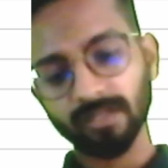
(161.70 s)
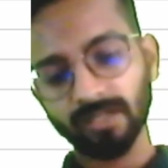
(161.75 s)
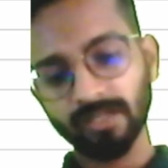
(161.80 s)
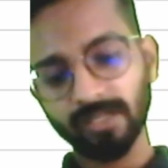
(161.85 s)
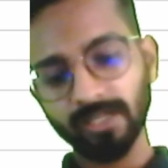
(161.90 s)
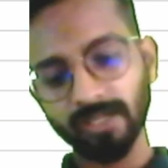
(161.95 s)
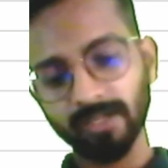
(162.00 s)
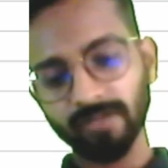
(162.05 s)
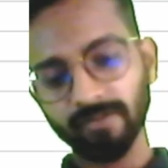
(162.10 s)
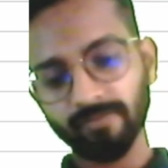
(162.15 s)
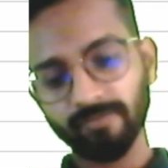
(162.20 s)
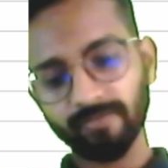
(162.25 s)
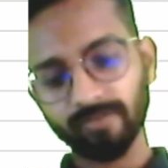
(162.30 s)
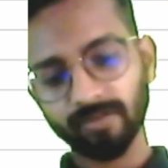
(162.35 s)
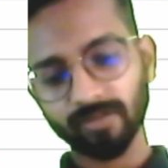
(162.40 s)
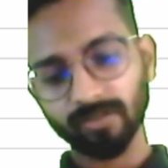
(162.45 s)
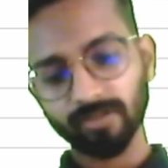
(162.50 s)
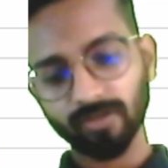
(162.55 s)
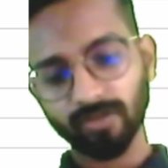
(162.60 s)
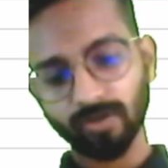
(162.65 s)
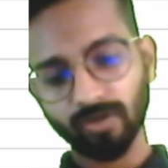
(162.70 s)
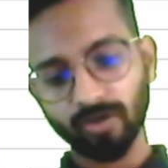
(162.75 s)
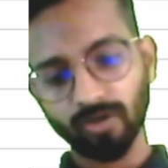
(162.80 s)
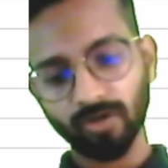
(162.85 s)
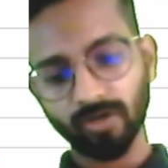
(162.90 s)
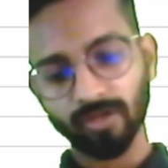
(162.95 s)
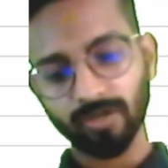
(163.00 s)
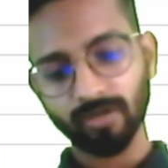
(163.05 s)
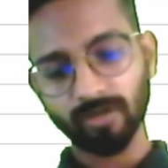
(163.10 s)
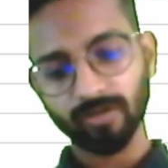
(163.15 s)
gift,
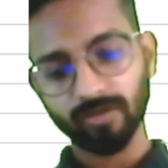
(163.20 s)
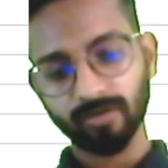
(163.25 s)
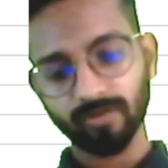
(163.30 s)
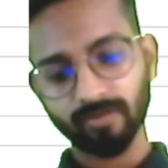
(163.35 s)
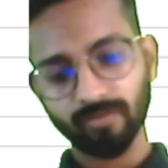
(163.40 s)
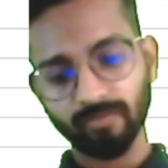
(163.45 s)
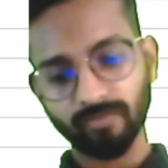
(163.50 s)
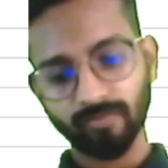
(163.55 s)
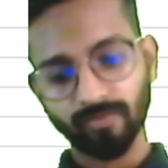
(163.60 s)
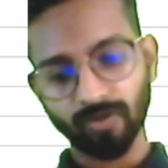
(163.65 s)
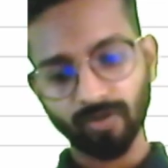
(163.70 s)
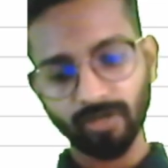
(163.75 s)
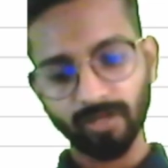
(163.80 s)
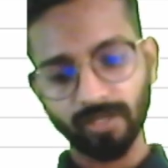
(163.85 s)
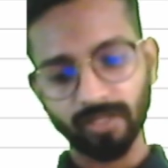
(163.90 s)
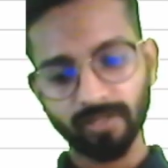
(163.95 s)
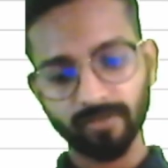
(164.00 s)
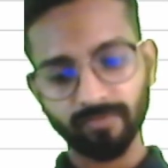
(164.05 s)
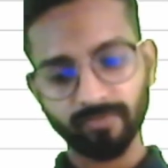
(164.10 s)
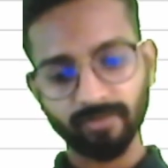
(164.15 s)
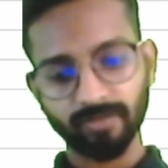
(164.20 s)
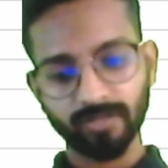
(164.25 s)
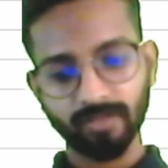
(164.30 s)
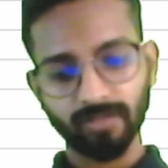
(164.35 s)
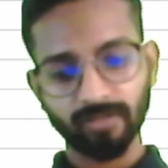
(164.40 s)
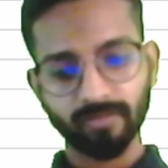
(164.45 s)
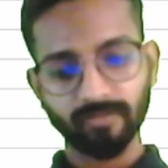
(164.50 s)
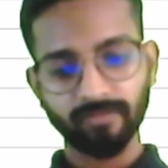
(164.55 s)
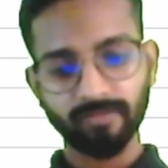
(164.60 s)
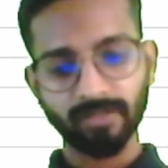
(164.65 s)
or what if
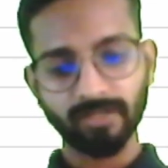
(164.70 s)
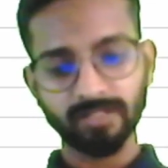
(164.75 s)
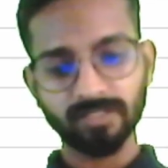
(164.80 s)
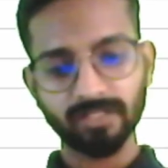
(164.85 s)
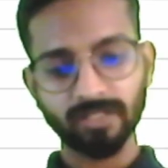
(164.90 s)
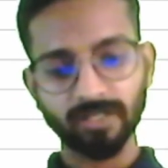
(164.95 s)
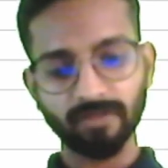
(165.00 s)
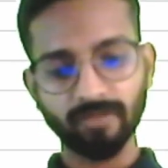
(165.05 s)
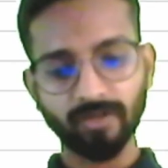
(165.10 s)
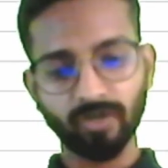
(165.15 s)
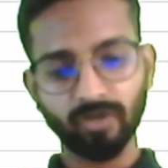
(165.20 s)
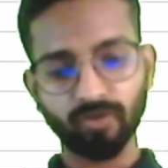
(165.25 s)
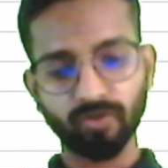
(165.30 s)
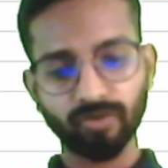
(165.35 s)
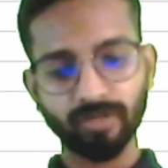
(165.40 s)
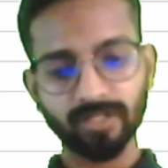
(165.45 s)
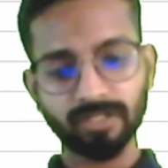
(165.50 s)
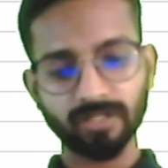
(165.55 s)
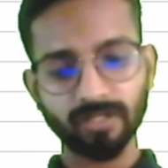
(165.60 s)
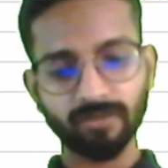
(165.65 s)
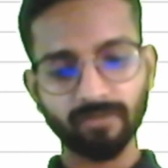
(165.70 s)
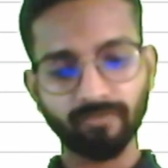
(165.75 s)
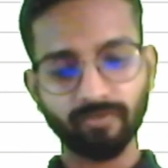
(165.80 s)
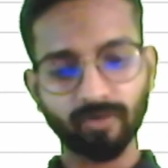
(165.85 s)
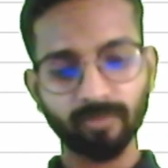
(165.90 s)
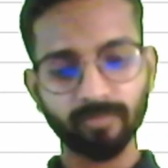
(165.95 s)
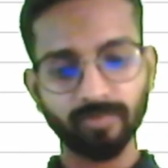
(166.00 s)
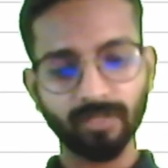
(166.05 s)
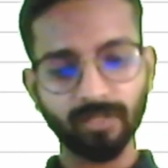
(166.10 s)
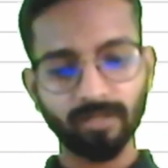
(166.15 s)
we receive a donation
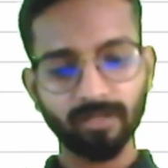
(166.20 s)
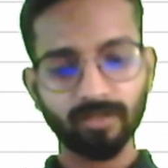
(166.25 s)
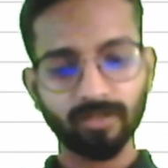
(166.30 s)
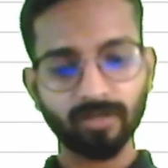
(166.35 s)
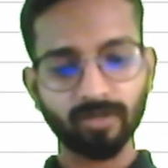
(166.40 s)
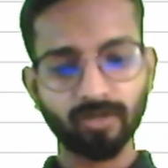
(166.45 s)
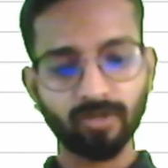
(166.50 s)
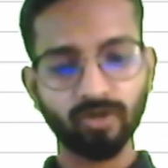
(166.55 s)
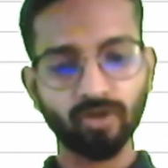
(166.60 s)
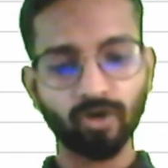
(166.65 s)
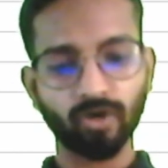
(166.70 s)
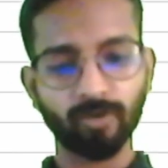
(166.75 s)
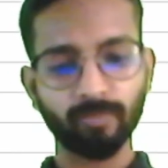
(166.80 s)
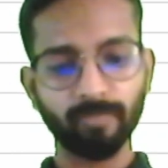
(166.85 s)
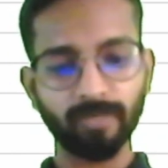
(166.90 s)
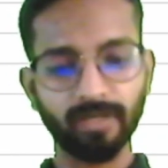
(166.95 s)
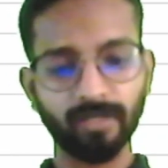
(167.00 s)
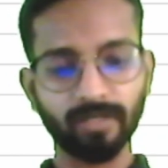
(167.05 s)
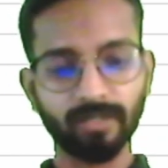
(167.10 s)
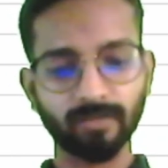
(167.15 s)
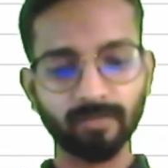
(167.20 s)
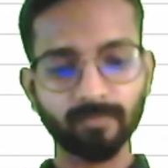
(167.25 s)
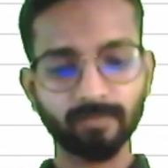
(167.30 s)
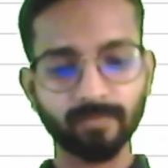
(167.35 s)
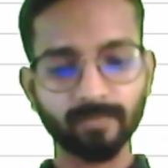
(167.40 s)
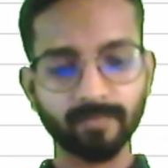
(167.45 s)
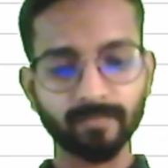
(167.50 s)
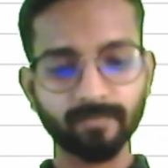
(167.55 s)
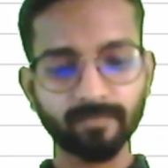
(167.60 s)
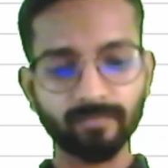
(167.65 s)
from the government?
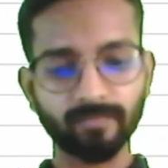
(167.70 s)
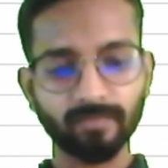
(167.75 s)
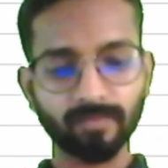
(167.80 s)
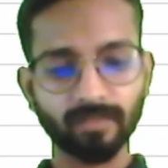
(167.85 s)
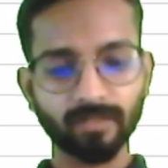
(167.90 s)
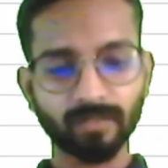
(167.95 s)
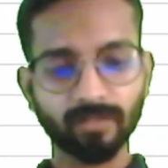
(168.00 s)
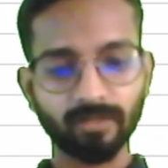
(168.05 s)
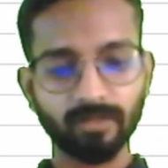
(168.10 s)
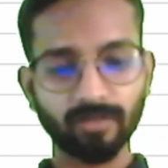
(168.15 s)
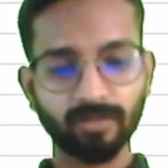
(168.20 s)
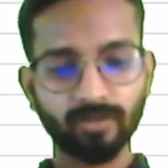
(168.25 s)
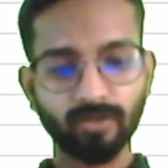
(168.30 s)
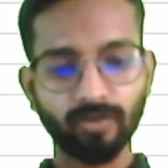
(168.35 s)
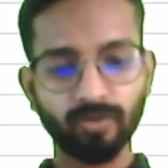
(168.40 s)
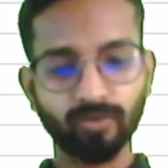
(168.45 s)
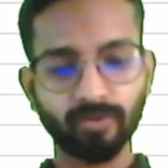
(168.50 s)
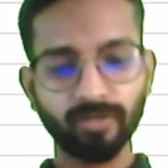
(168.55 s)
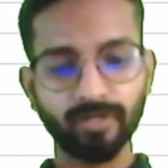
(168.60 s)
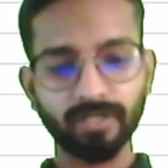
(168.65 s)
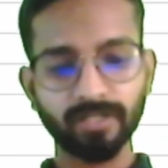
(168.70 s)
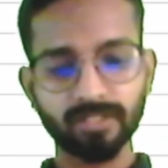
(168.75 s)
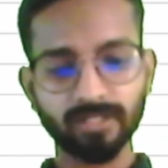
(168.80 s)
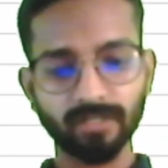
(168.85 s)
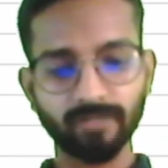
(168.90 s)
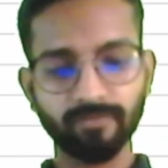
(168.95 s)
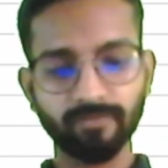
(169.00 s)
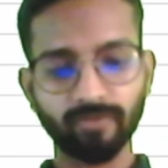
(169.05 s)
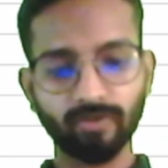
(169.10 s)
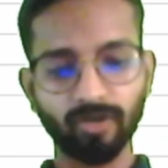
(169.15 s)

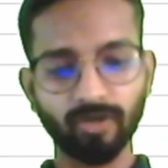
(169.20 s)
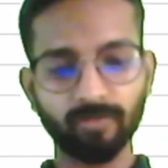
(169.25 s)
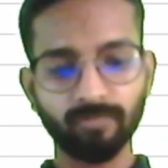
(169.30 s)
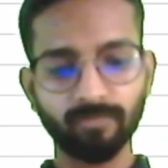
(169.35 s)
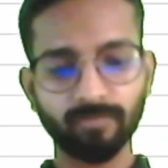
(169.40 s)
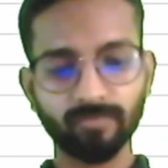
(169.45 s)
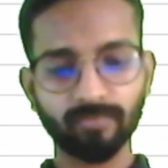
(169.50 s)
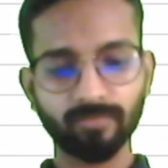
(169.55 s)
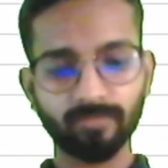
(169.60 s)
Donation from